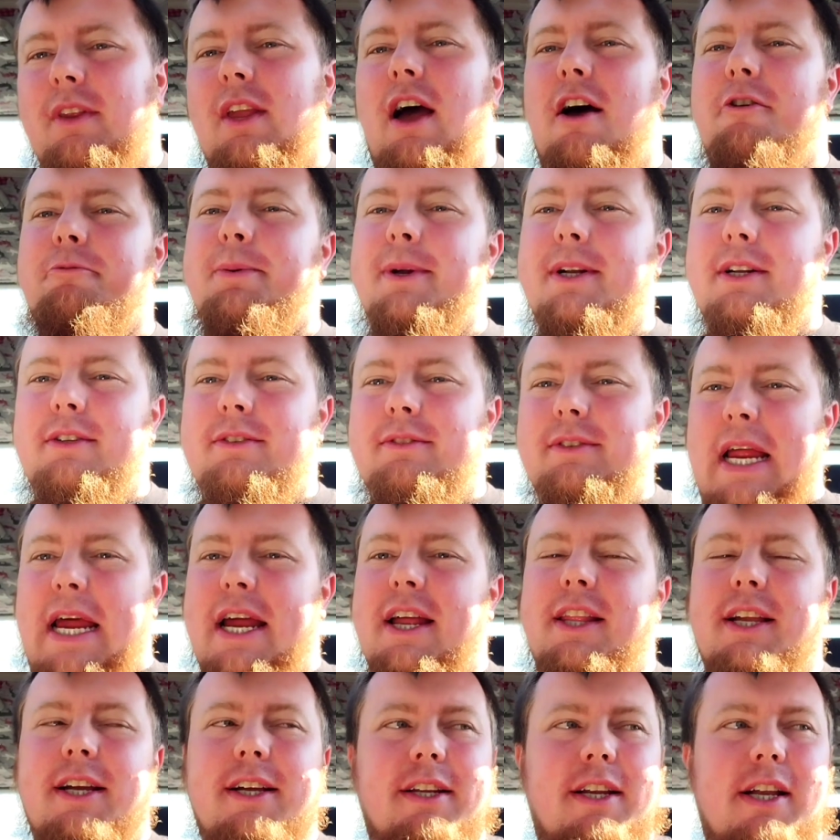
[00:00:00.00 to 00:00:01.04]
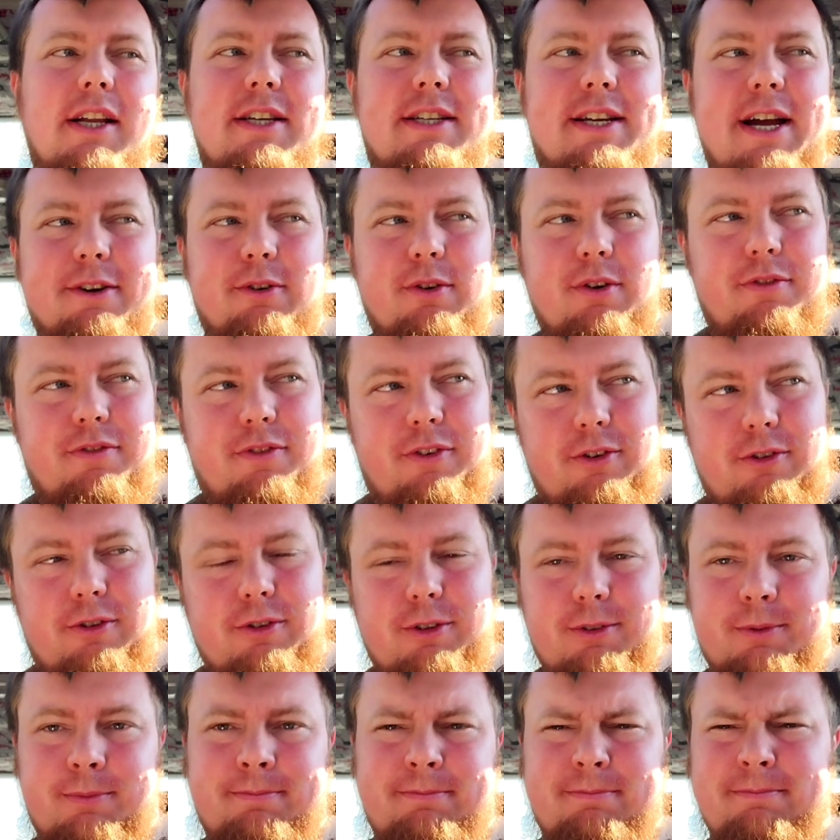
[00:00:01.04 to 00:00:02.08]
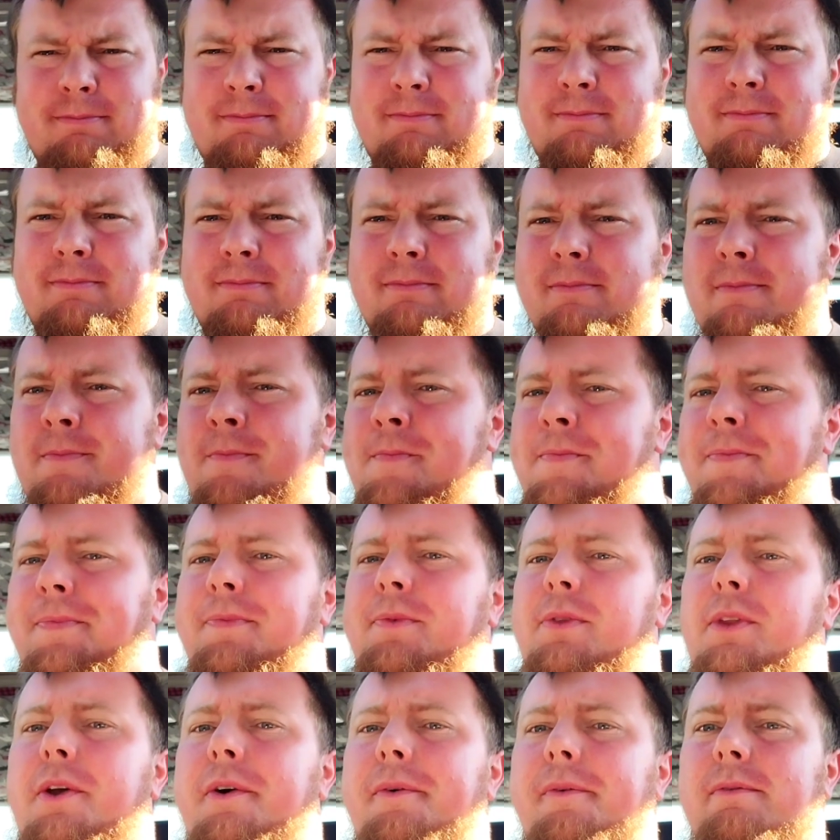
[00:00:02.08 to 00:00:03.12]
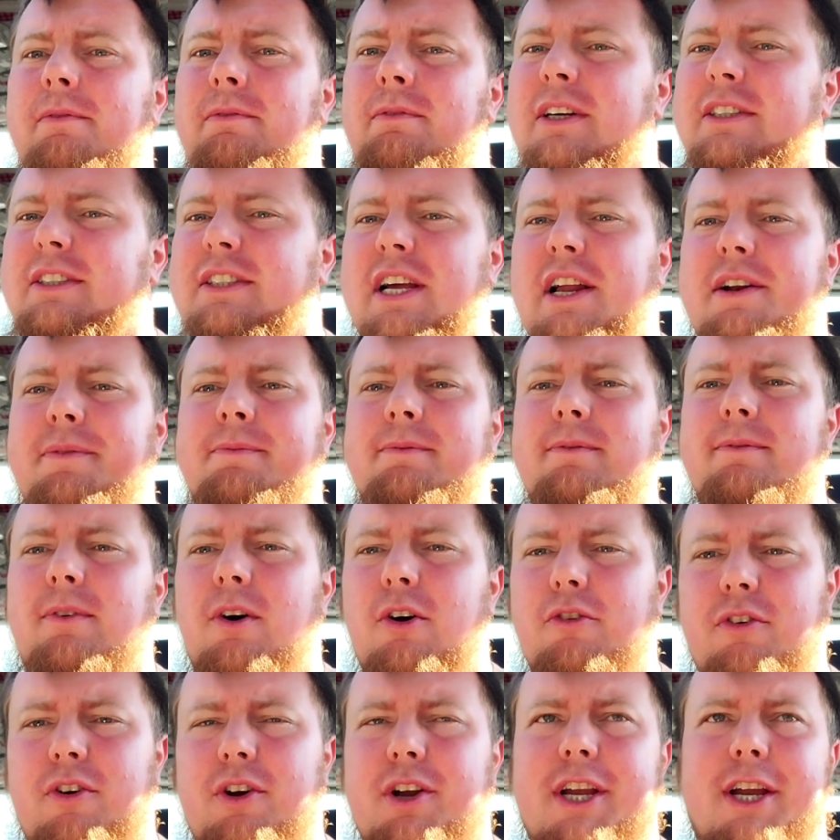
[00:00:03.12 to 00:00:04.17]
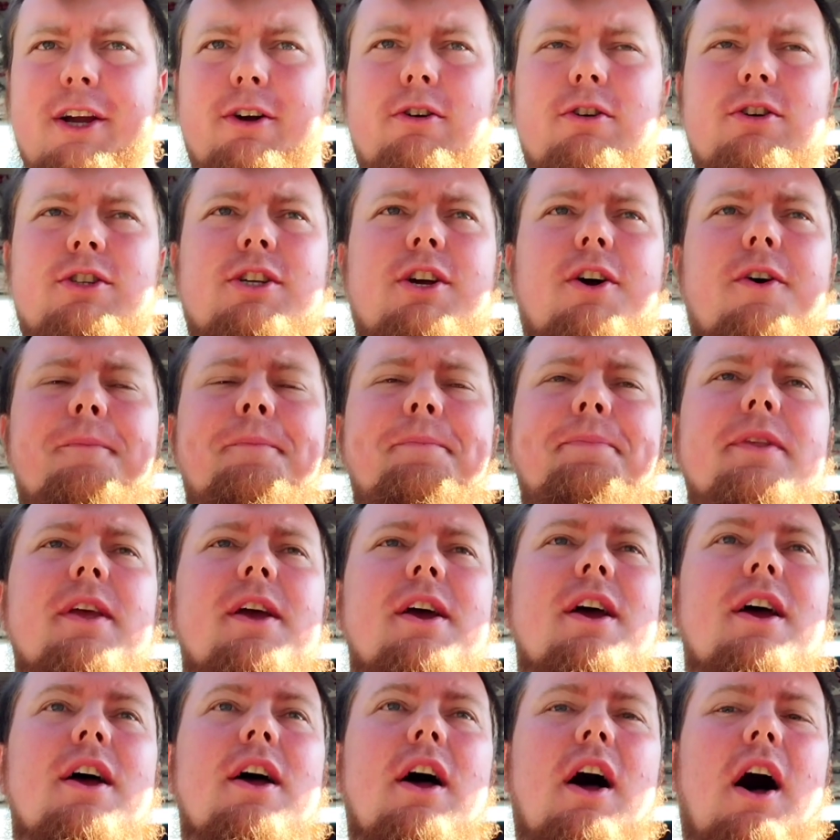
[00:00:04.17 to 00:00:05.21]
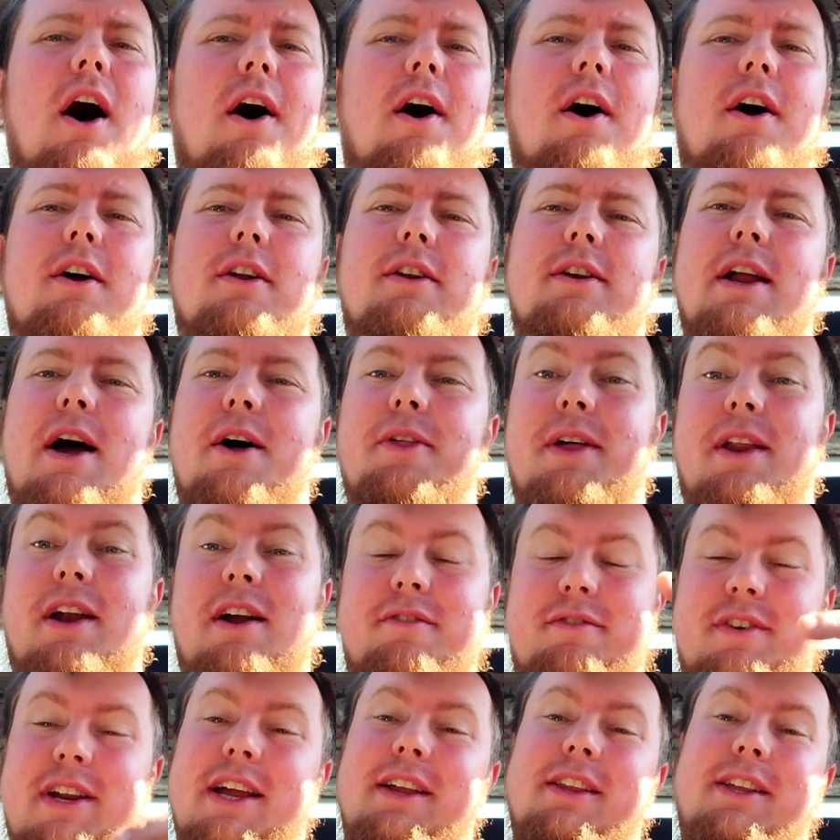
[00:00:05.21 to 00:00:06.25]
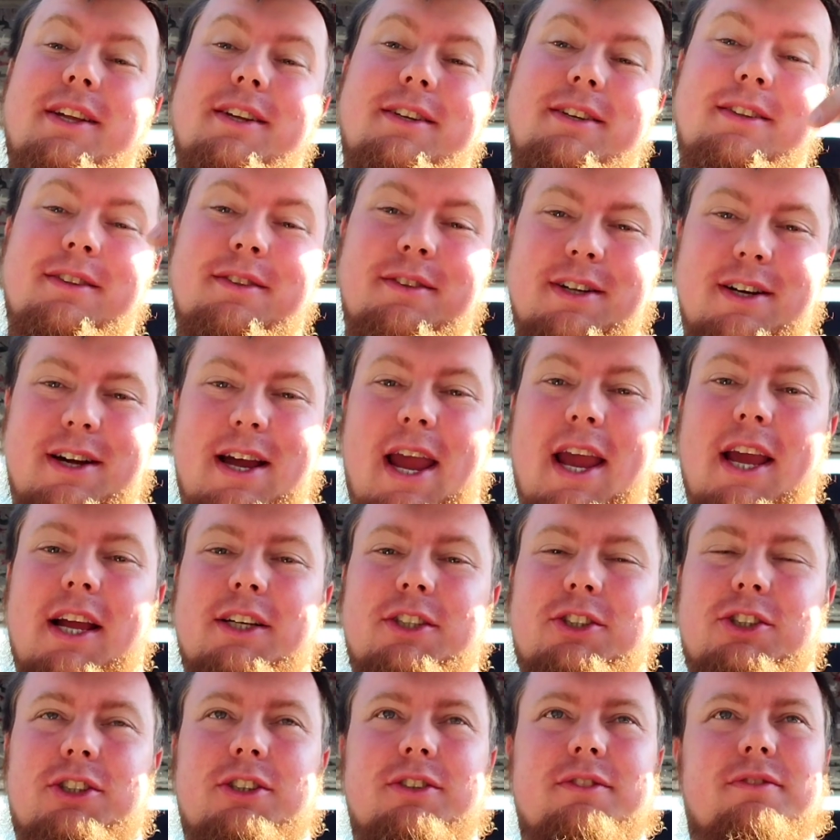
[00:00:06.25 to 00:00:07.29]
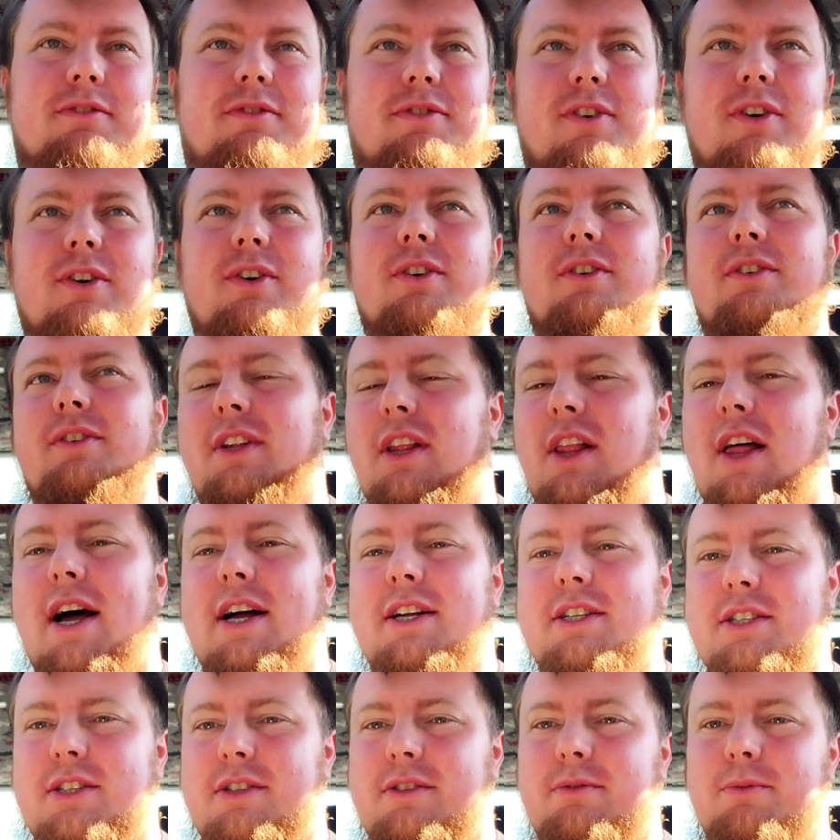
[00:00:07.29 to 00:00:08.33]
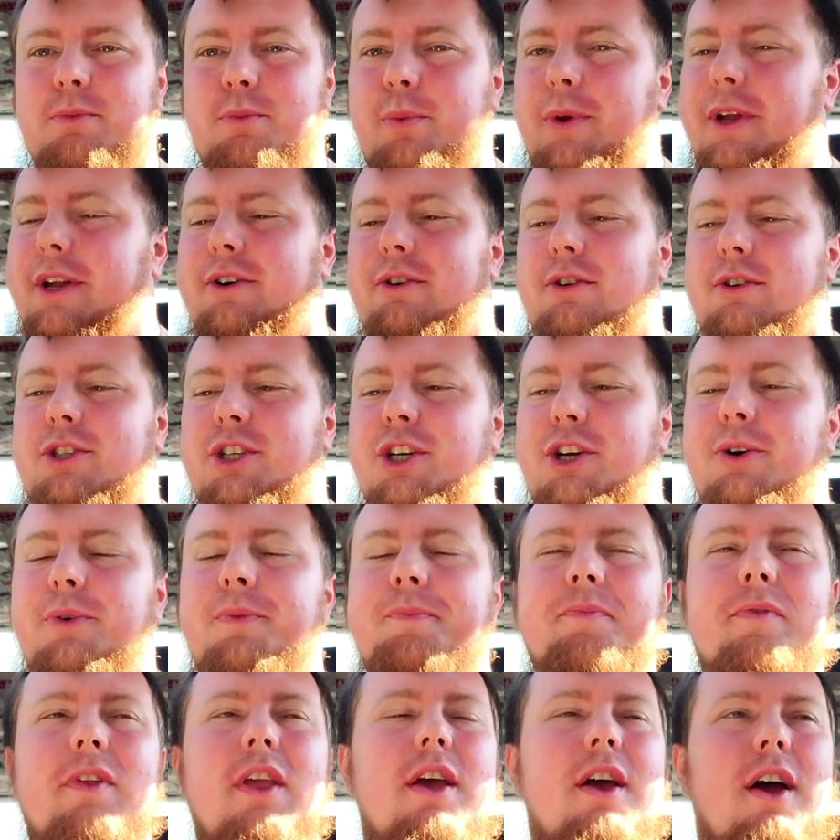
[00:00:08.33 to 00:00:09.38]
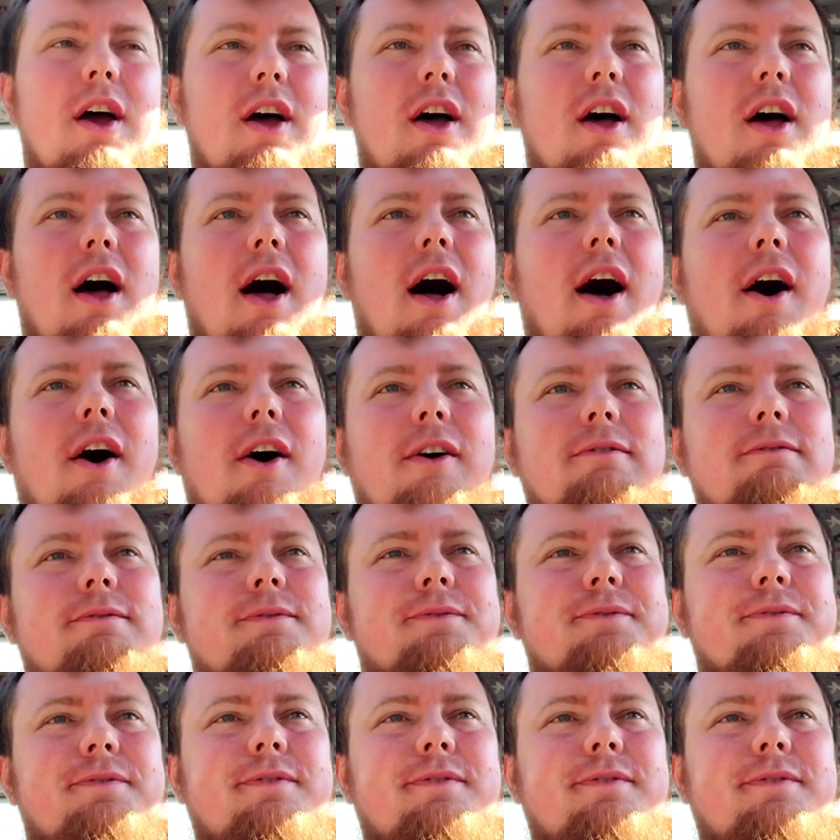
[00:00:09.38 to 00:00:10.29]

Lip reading: I've been daily in the Integra for, like I said, over a year or so. Now that I've dailied the H for the last week or two, the